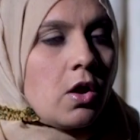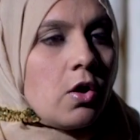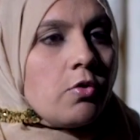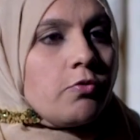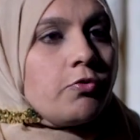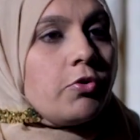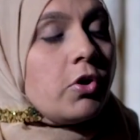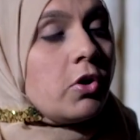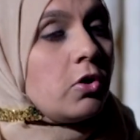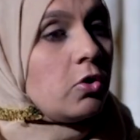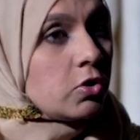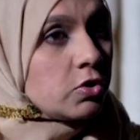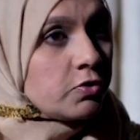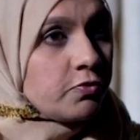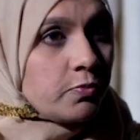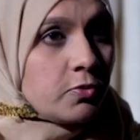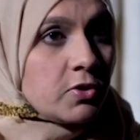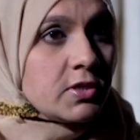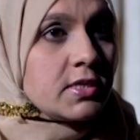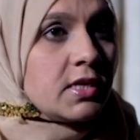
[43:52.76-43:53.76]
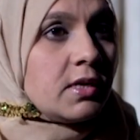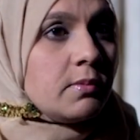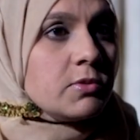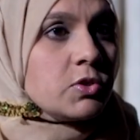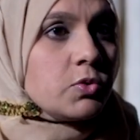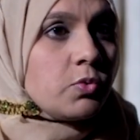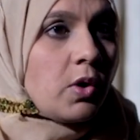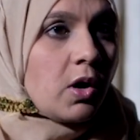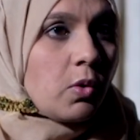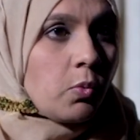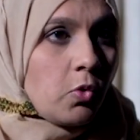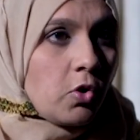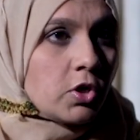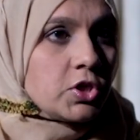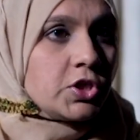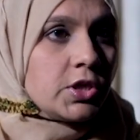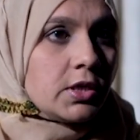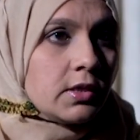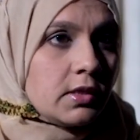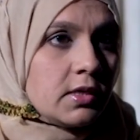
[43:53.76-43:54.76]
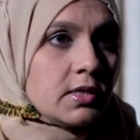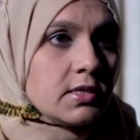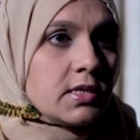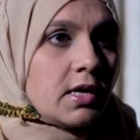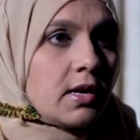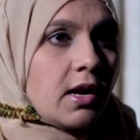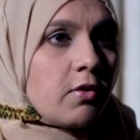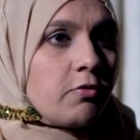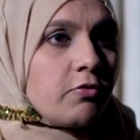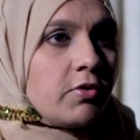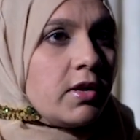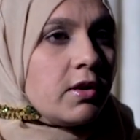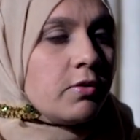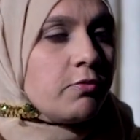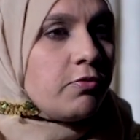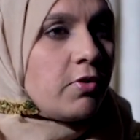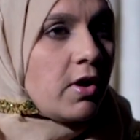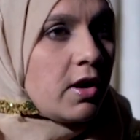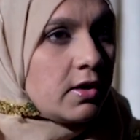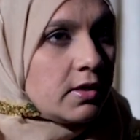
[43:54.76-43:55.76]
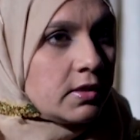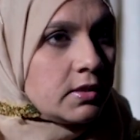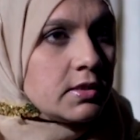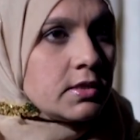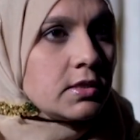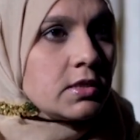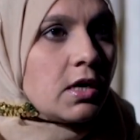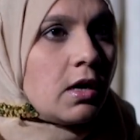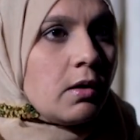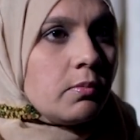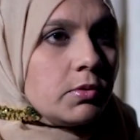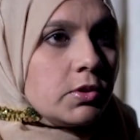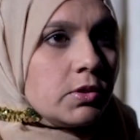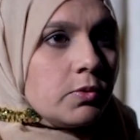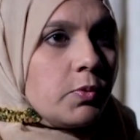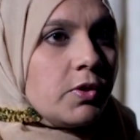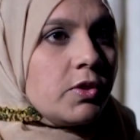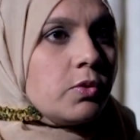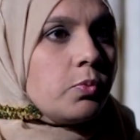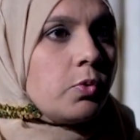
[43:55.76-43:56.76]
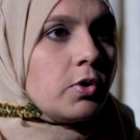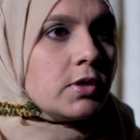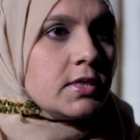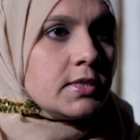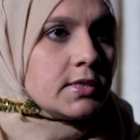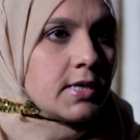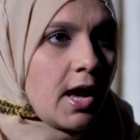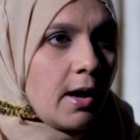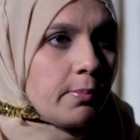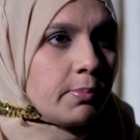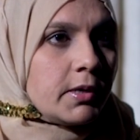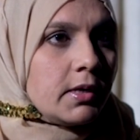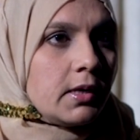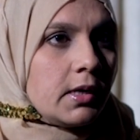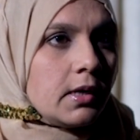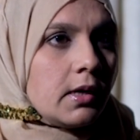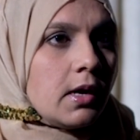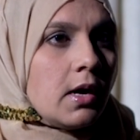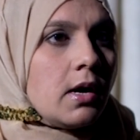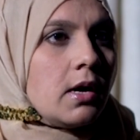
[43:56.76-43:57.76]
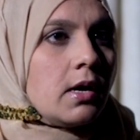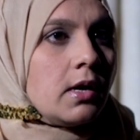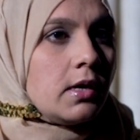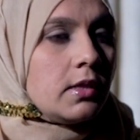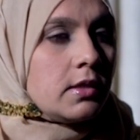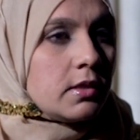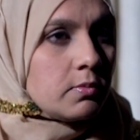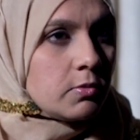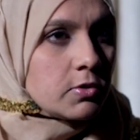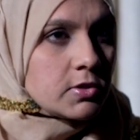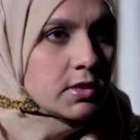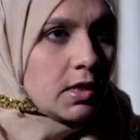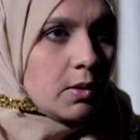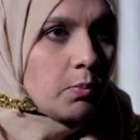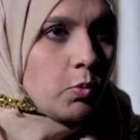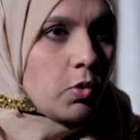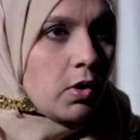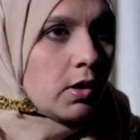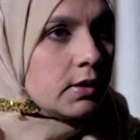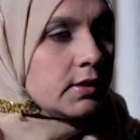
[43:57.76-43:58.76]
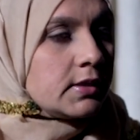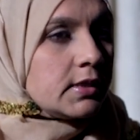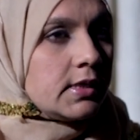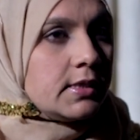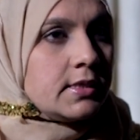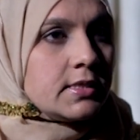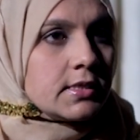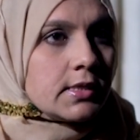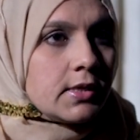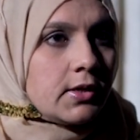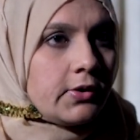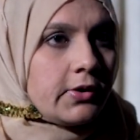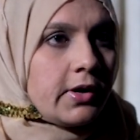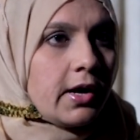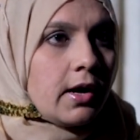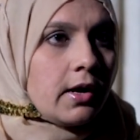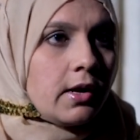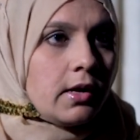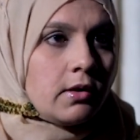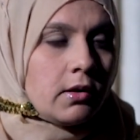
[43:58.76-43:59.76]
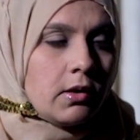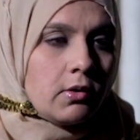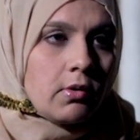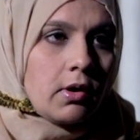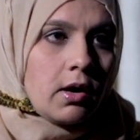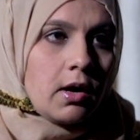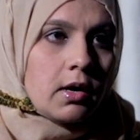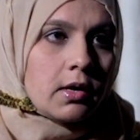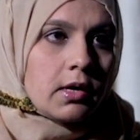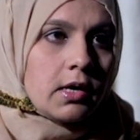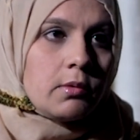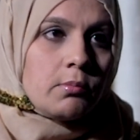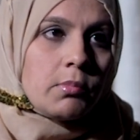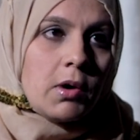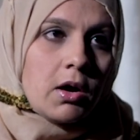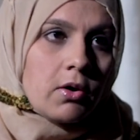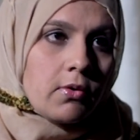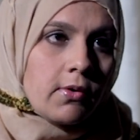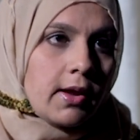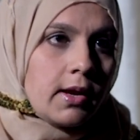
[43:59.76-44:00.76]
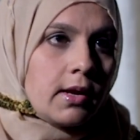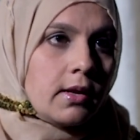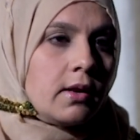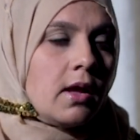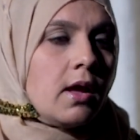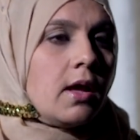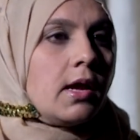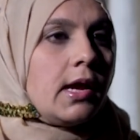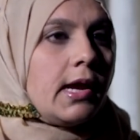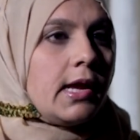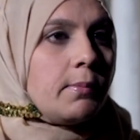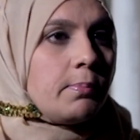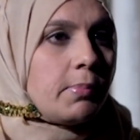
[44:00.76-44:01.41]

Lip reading: For a lot of Muslims who are watching this and are feeling very disturbed with what is happening in the Muslim world, in Syria, in Iraq, in Bahrain, in